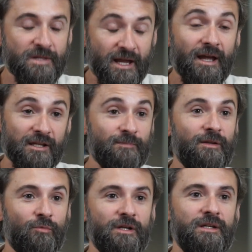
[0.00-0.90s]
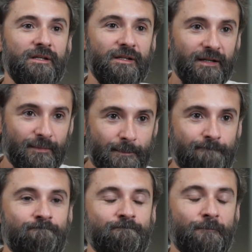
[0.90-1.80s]
Yeah, I spent 1 year there.
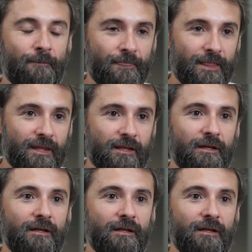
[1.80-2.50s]
Yeah.